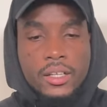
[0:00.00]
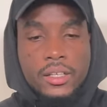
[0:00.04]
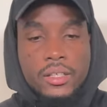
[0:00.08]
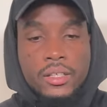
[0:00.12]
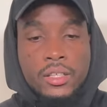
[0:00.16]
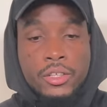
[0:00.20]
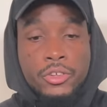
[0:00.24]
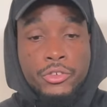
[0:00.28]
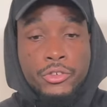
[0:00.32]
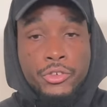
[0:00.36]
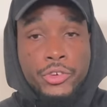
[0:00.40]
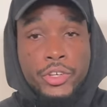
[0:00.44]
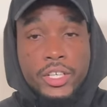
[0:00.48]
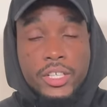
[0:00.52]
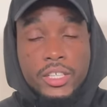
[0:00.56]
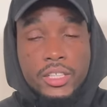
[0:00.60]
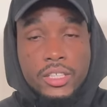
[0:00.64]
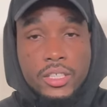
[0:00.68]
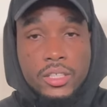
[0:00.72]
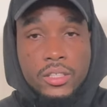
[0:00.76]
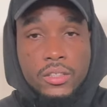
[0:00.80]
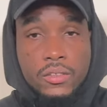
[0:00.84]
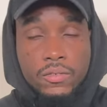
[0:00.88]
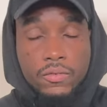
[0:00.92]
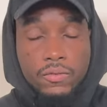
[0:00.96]
the
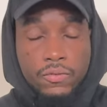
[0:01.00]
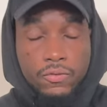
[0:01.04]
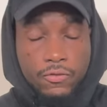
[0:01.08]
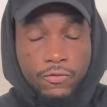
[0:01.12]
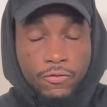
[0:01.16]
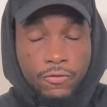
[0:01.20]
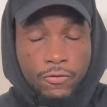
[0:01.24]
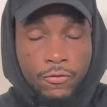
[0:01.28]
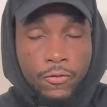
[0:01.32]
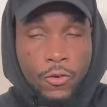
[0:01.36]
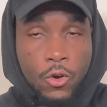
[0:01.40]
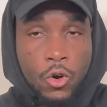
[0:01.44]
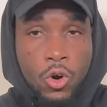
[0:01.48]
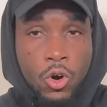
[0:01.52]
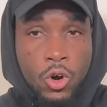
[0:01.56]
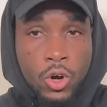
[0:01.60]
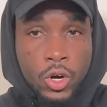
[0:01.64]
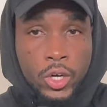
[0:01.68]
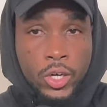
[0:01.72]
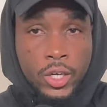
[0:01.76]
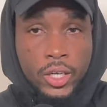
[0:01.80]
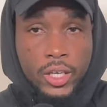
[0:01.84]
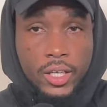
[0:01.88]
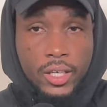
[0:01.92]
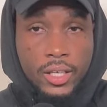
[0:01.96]
reason
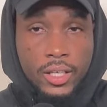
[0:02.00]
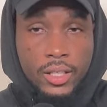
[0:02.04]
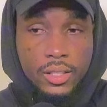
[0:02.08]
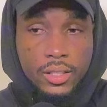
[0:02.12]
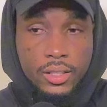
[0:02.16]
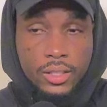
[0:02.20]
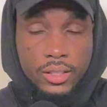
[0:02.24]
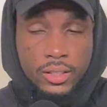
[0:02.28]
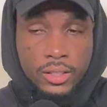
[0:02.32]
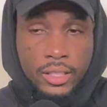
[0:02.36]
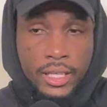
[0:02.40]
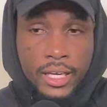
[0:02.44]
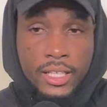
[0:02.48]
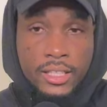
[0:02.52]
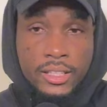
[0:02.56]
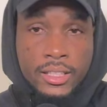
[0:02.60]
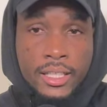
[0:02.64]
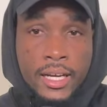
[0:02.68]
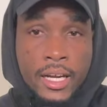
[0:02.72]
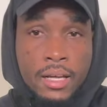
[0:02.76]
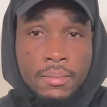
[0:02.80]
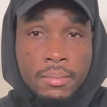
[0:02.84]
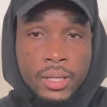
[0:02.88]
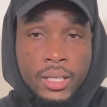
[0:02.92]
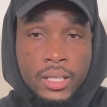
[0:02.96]
for Dexter
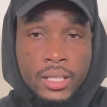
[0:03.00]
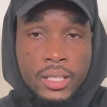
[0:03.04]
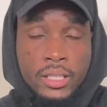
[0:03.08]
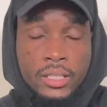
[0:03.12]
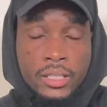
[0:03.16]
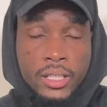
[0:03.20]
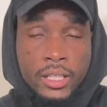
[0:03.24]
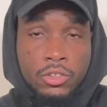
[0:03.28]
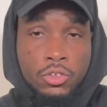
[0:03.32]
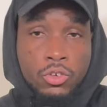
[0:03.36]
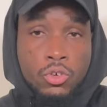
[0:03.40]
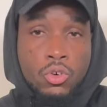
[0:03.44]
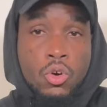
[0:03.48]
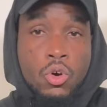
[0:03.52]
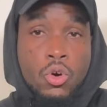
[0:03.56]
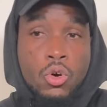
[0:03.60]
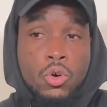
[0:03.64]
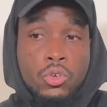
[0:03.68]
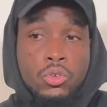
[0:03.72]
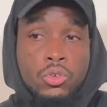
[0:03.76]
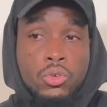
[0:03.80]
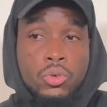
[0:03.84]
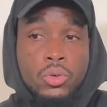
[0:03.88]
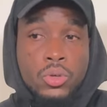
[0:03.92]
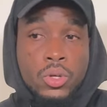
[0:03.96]
Lembikisa to
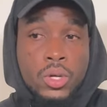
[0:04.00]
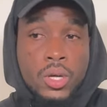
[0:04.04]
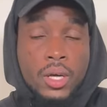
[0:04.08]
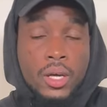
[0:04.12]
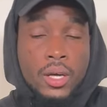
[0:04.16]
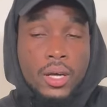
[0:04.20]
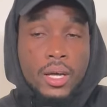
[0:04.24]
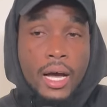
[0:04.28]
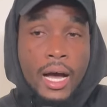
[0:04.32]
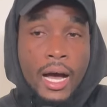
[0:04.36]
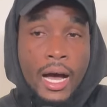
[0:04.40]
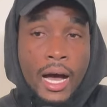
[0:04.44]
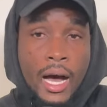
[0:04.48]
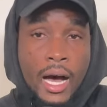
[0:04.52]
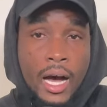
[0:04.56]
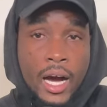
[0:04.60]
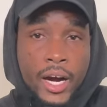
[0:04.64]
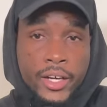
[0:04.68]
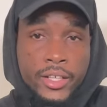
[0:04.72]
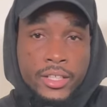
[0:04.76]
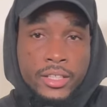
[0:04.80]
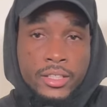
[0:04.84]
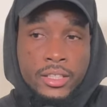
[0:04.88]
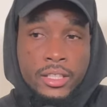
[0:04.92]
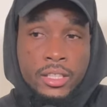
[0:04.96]
go to
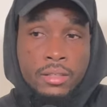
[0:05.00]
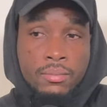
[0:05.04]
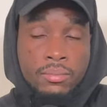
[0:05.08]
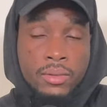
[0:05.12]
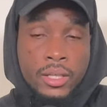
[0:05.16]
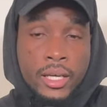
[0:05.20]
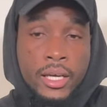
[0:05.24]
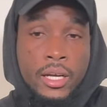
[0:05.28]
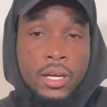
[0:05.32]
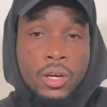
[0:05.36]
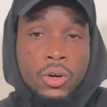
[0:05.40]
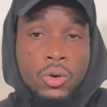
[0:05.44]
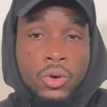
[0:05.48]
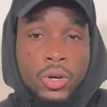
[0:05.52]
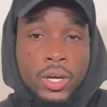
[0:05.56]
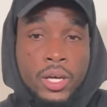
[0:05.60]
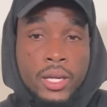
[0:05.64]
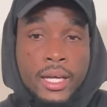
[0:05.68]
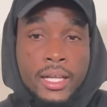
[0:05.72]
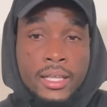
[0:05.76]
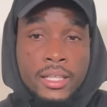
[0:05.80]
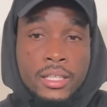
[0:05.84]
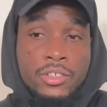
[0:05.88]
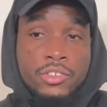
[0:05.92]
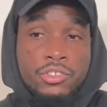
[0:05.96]
Hearts team. They're looking
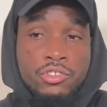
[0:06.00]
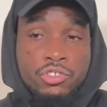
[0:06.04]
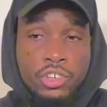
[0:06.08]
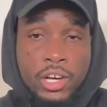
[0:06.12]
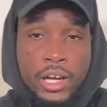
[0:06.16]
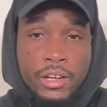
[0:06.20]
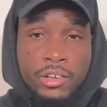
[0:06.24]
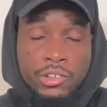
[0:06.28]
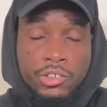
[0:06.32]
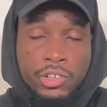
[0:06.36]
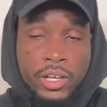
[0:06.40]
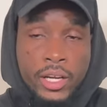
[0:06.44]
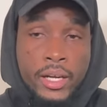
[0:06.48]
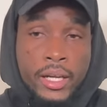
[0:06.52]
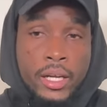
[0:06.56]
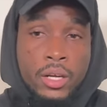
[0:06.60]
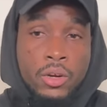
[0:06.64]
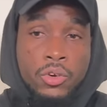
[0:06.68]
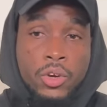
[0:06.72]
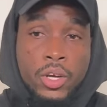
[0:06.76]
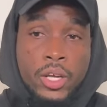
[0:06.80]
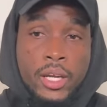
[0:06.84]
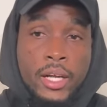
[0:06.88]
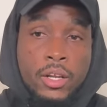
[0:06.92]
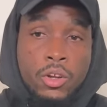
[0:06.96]
at his transition. They're
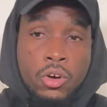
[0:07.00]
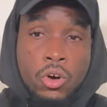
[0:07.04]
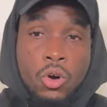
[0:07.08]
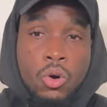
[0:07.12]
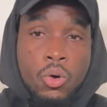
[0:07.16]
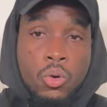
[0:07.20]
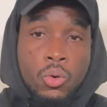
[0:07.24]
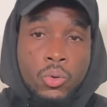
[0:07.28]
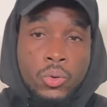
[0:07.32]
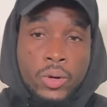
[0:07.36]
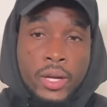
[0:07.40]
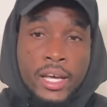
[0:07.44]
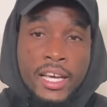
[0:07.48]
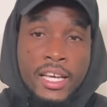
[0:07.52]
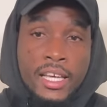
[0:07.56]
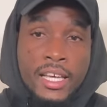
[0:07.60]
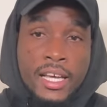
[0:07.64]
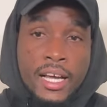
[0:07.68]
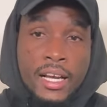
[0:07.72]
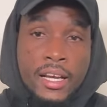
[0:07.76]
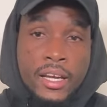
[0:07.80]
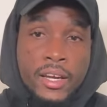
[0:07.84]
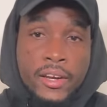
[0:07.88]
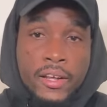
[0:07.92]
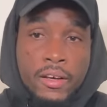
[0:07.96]
looking at how they
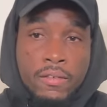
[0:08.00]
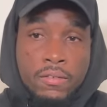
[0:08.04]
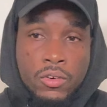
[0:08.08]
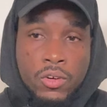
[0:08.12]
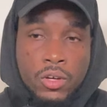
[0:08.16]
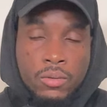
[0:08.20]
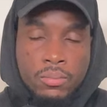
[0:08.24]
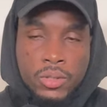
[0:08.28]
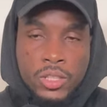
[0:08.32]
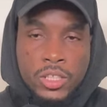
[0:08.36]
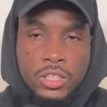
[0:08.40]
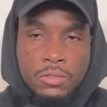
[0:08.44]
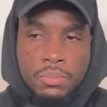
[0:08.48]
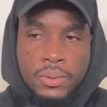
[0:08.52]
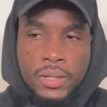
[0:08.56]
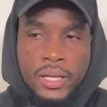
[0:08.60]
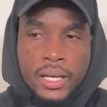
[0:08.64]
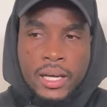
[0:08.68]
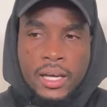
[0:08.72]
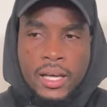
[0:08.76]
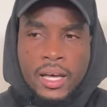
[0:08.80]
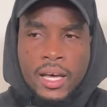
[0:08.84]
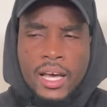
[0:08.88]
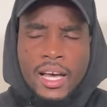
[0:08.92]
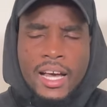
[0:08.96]
can develop this
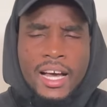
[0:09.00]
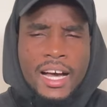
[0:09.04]
player.